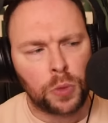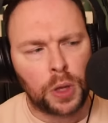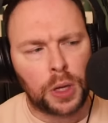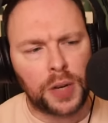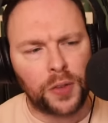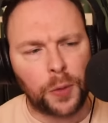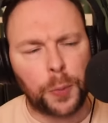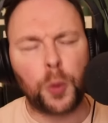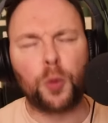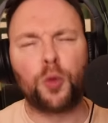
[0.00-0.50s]

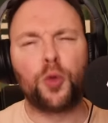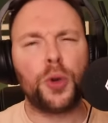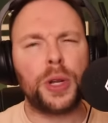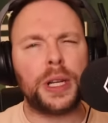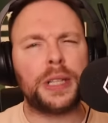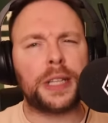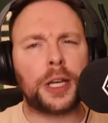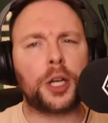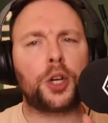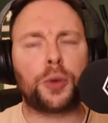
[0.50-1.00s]
Liverpool
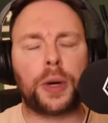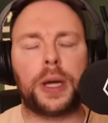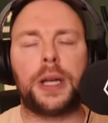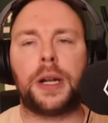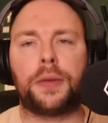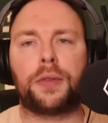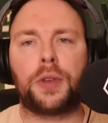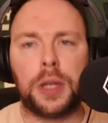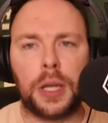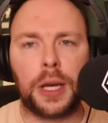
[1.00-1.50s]
really didn't create
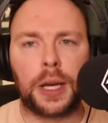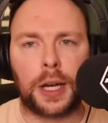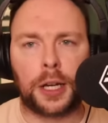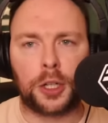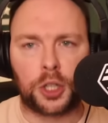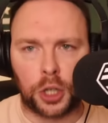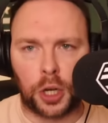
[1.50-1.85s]
enough clear-cut